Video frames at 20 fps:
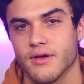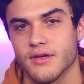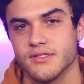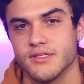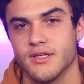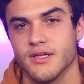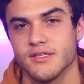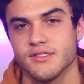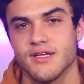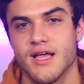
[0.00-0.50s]
Because
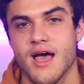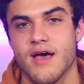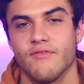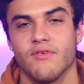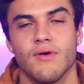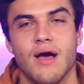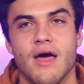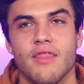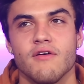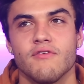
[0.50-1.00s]
he doesn't have
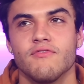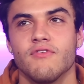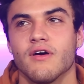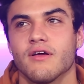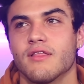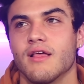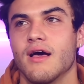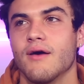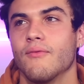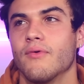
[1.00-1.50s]
it. How the
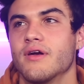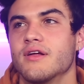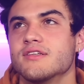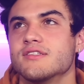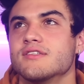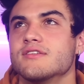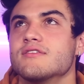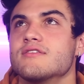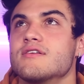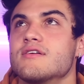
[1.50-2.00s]
f what
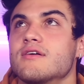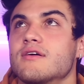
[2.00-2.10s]
is,